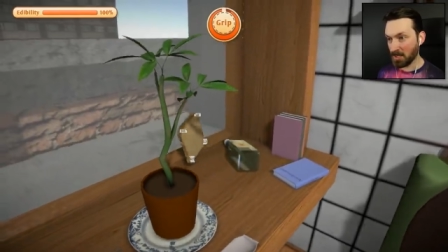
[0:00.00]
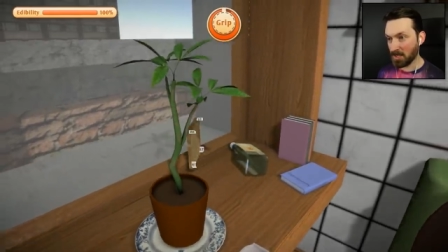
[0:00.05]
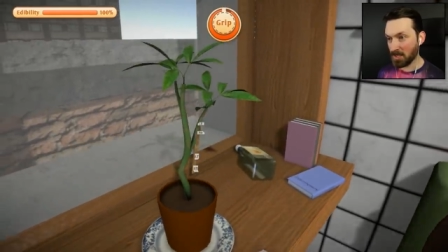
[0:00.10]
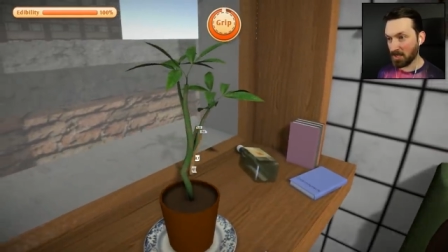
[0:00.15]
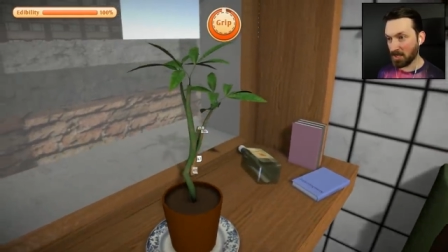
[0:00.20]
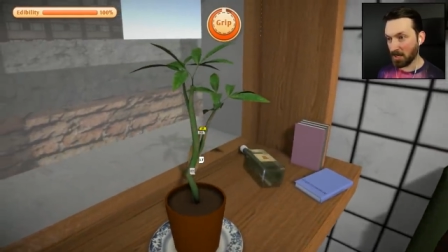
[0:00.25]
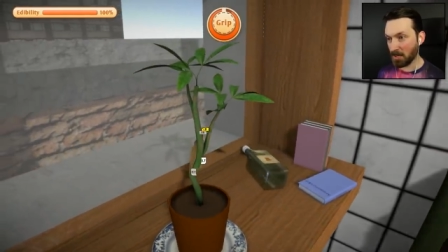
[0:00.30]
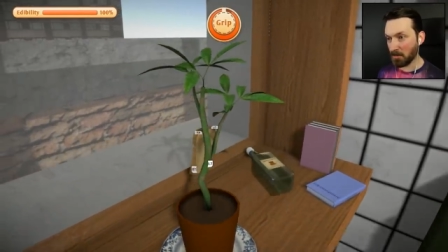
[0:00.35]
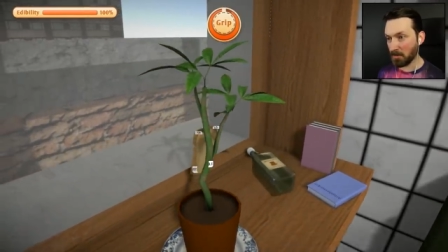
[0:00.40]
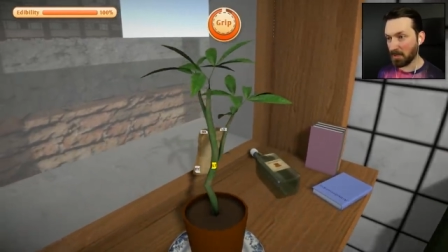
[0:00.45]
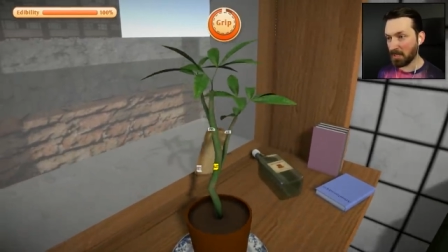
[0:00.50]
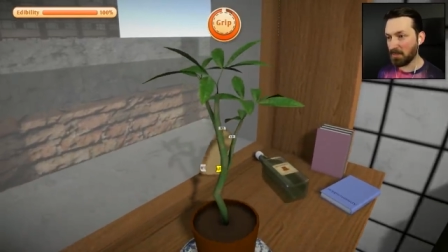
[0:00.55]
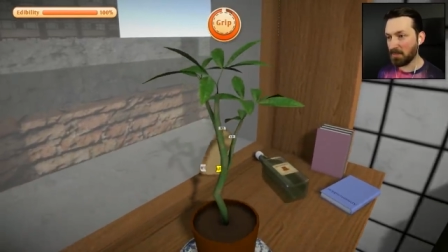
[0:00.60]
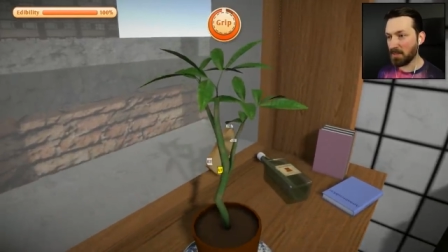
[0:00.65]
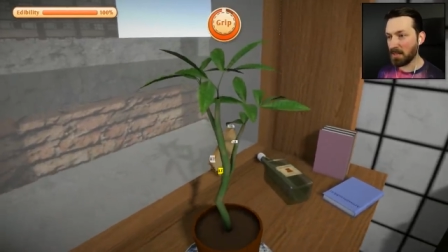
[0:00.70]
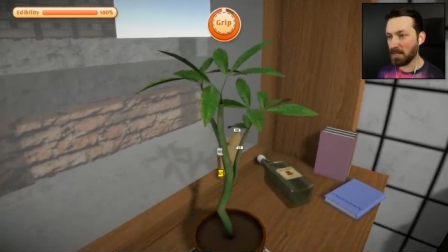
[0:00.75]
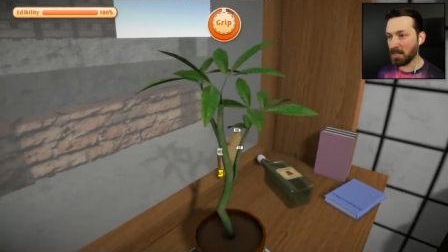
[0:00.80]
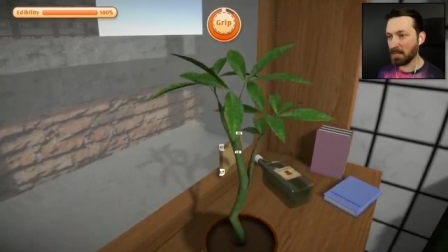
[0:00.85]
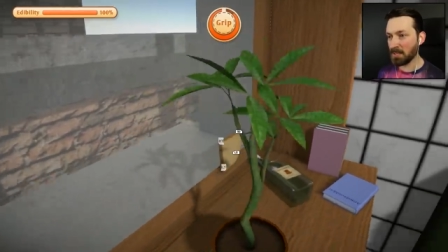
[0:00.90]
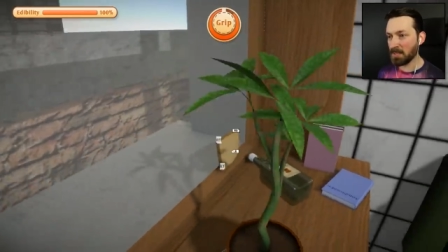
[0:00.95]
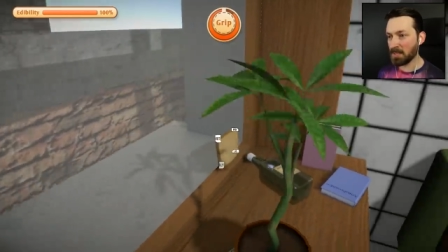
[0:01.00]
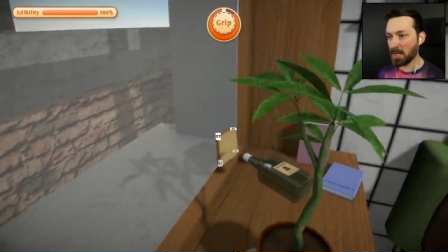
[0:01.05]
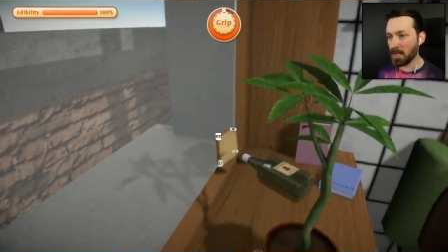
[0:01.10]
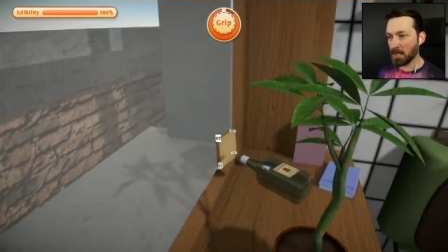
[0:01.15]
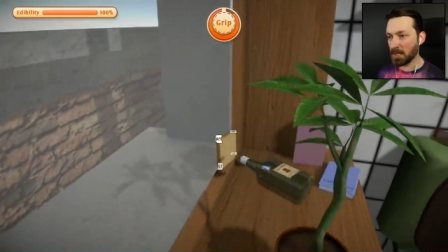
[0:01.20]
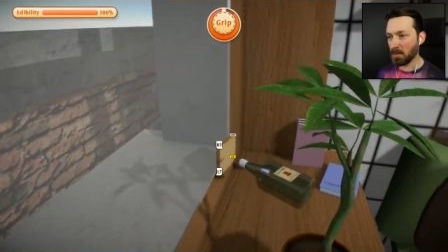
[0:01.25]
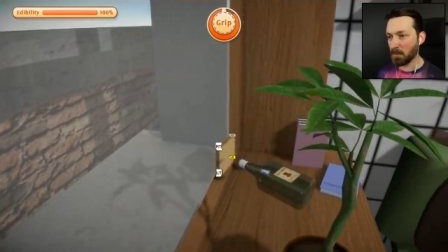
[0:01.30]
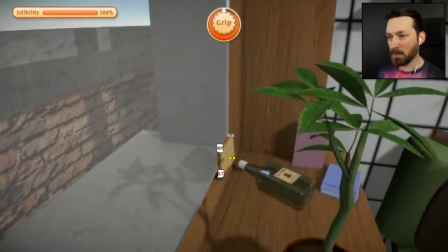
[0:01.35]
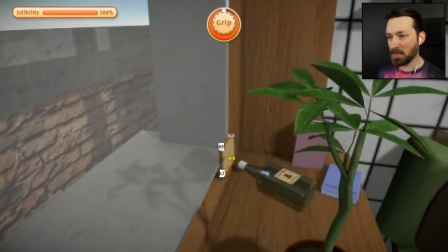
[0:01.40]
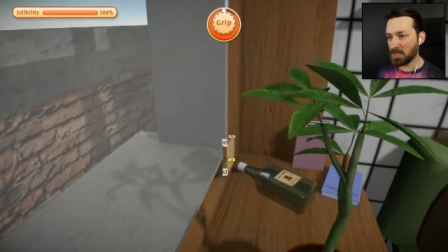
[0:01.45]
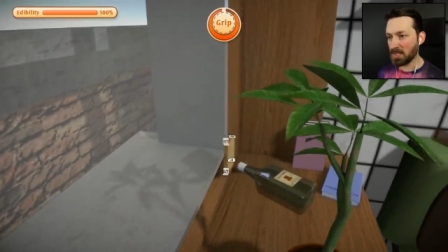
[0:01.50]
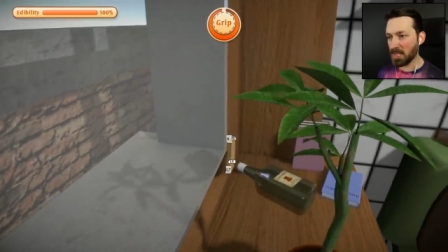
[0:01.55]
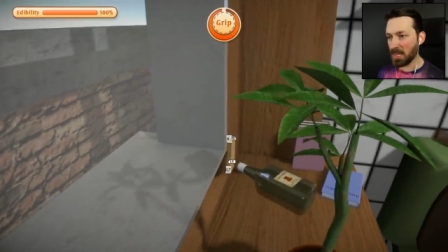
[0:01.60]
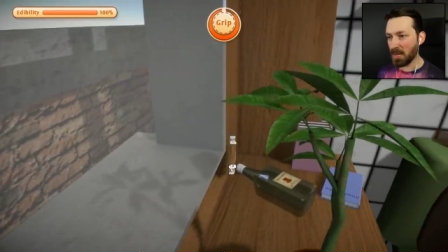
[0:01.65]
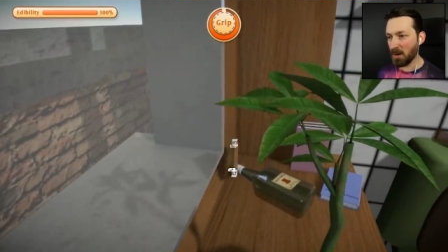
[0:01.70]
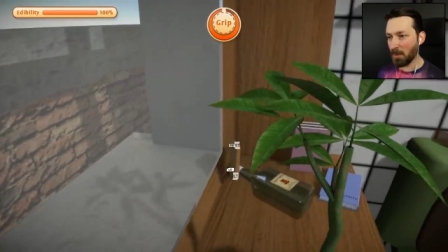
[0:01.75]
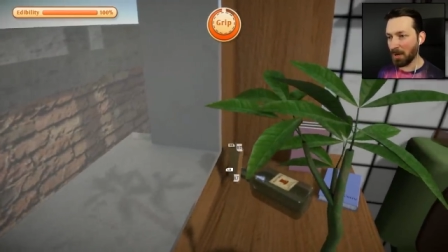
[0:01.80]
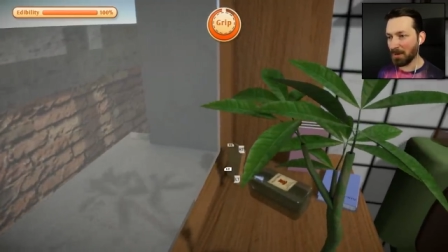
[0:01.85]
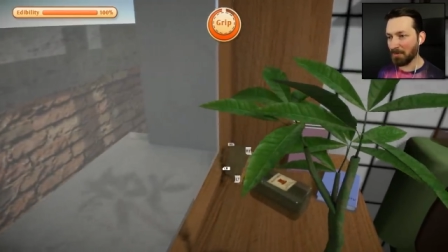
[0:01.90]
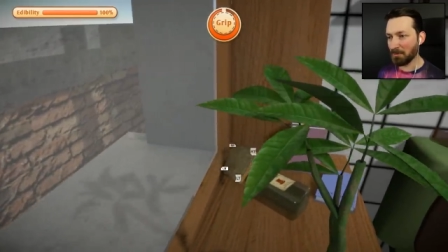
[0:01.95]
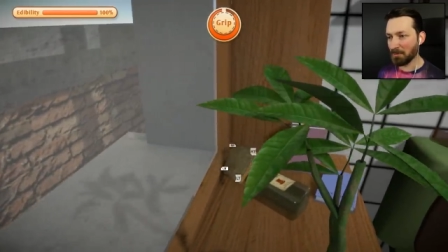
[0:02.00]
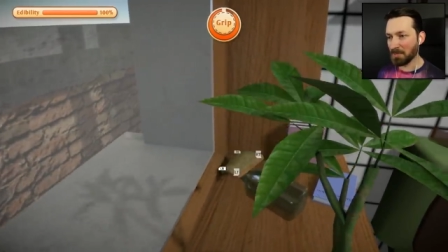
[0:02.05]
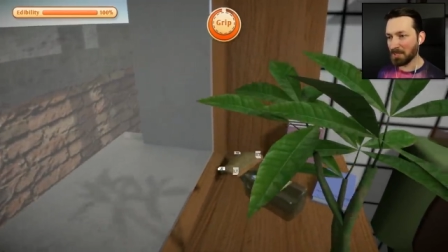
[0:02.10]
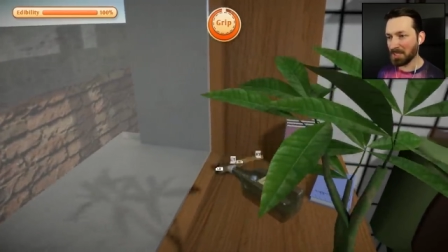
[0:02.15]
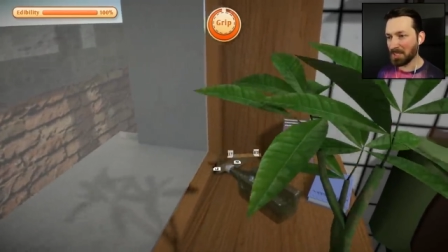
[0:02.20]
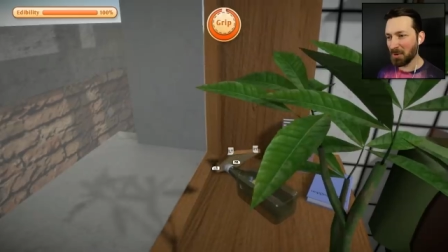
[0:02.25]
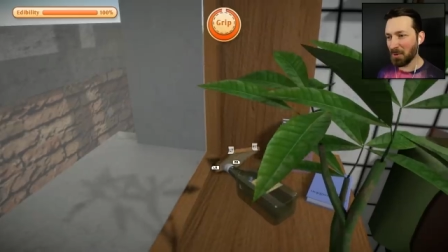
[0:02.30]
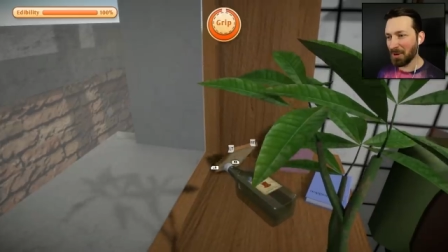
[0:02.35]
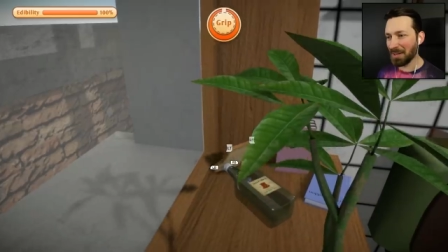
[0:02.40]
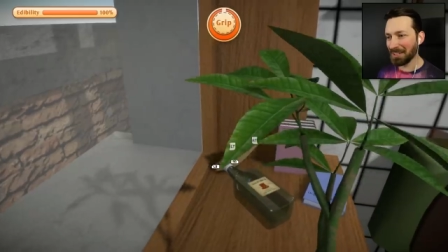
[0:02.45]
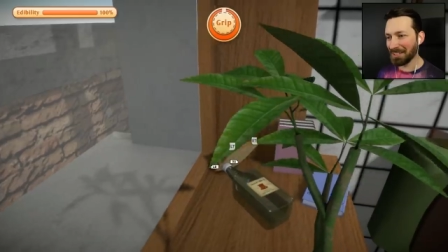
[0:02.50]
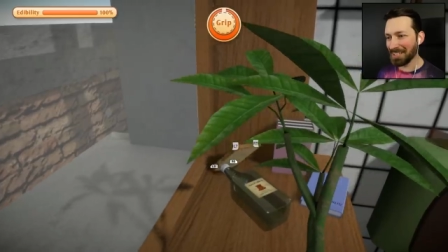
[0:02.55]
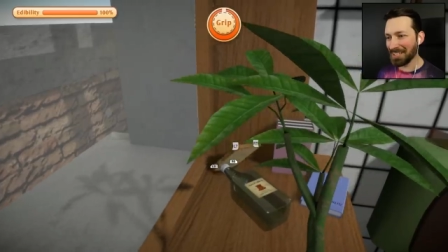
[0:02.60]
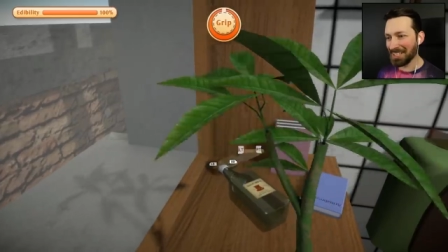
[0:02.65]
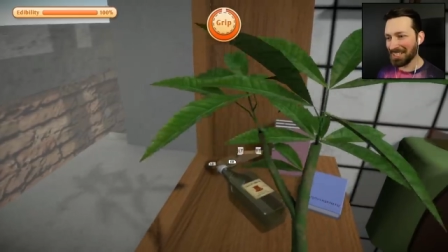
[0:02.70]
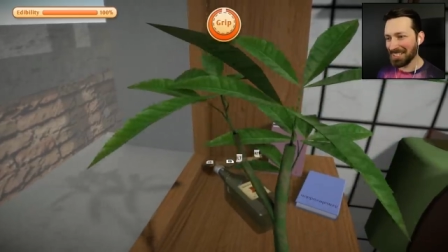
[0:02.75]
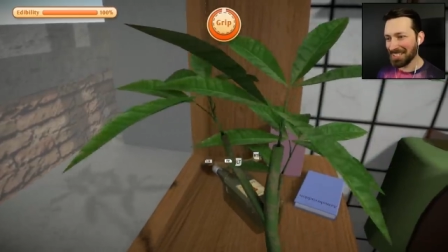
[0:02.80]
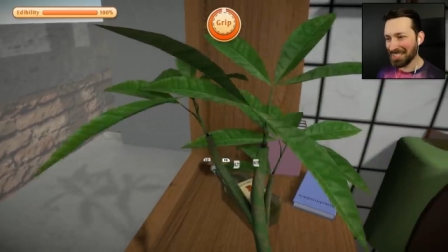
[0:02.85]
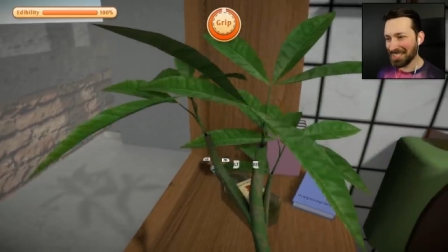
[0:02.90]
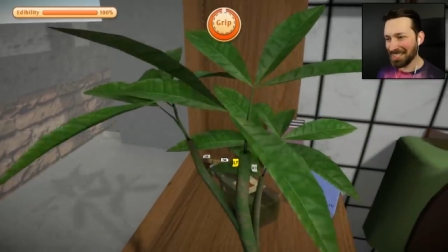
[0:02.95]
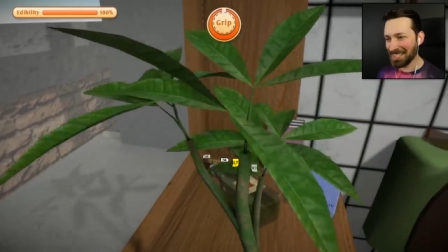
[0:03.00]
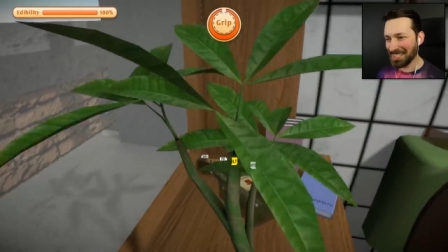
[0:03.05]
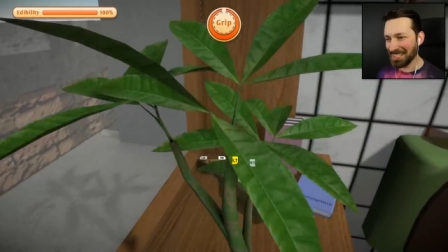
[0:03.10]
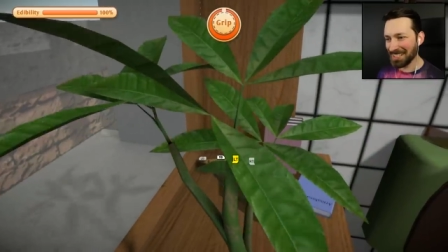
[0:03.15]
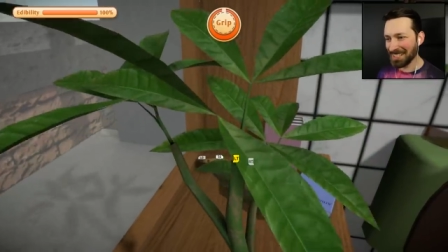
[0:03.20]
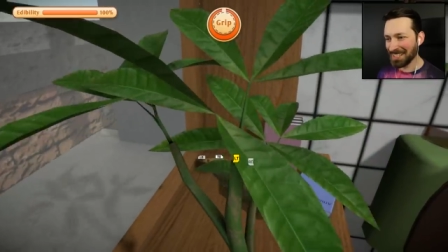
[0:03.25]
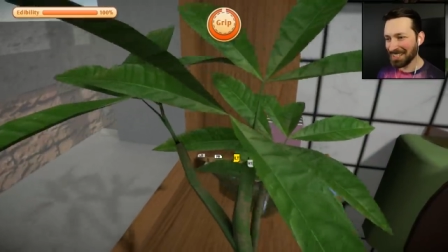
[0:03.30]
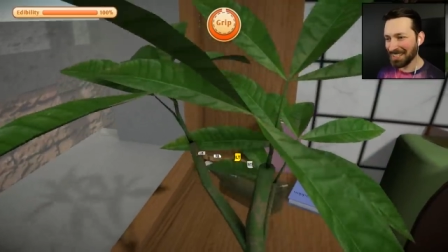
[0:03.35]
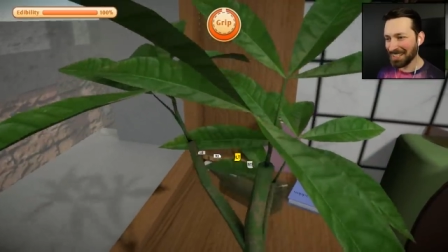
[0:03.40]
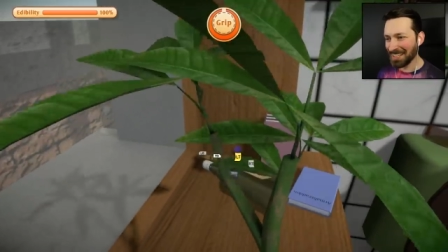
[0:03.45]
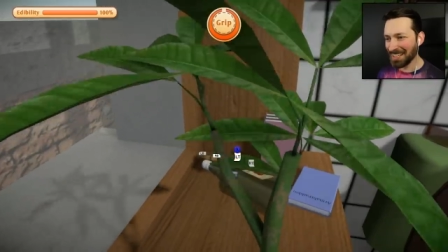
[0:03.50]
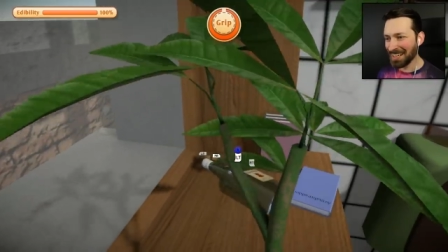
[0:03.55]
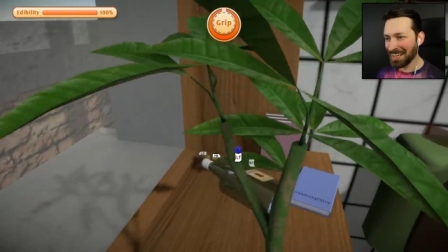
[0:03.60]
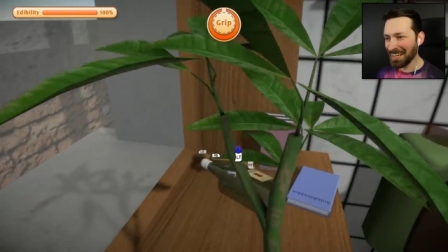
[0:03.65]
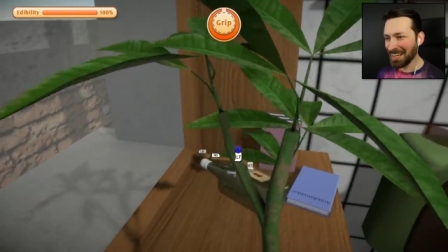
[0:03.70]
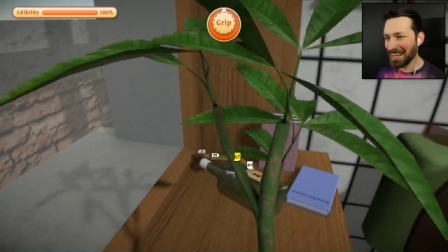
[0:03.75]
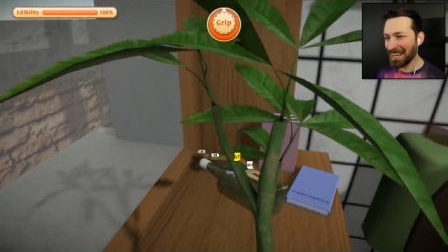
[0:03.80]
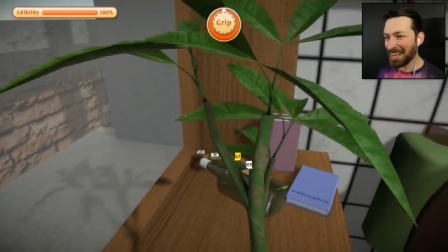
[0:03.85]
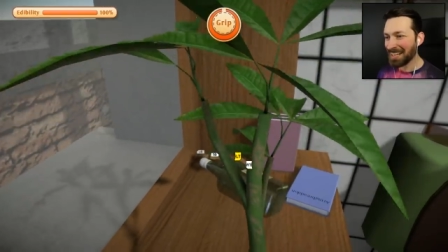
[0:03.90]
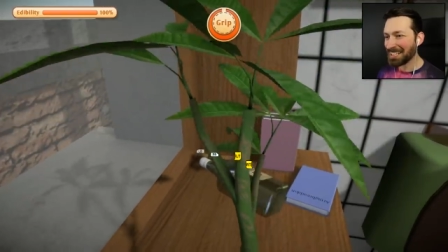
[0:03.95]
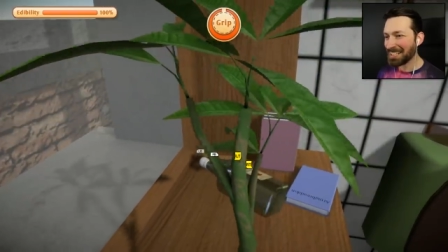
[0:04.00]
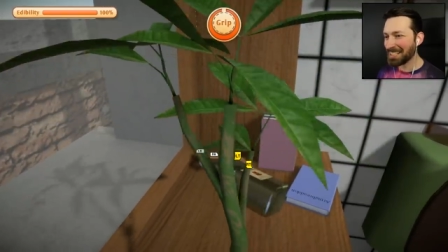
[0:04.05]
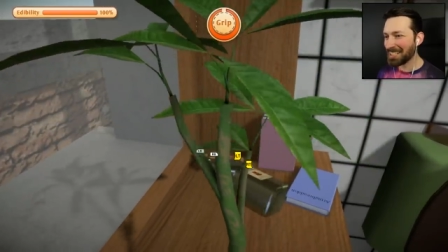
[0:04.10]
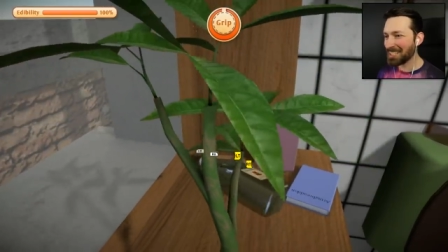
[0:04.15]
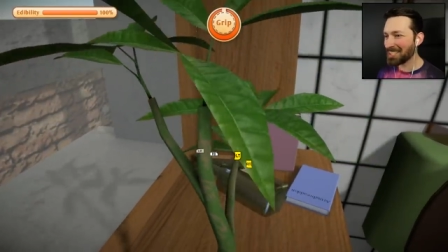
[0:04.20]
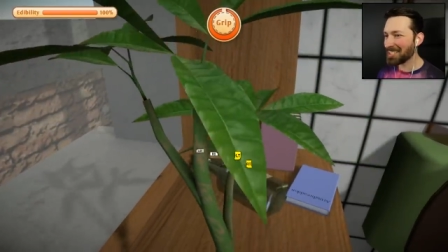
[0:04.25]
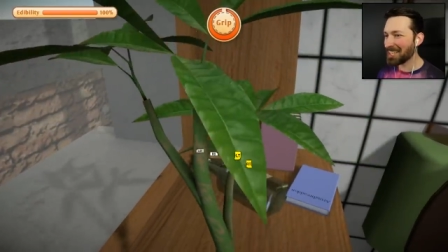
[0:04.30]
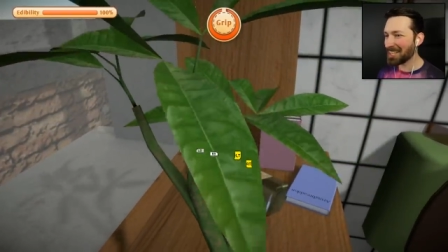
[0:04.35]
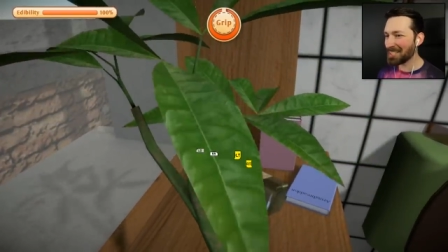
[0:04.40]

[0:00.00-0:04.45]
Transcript: stuttery things that we stay away from the toilet. Because